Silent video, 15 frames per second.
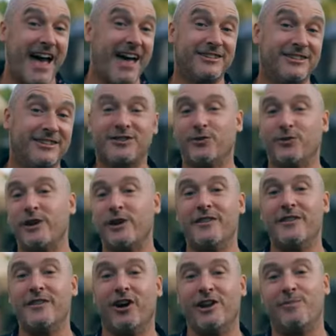And to sweeten
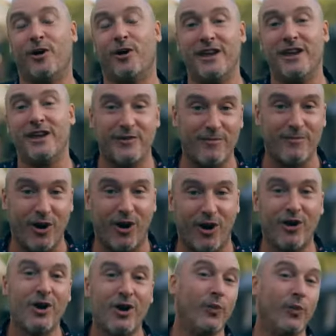the honeypot even
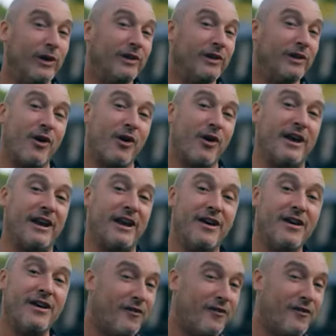more, we'll throw in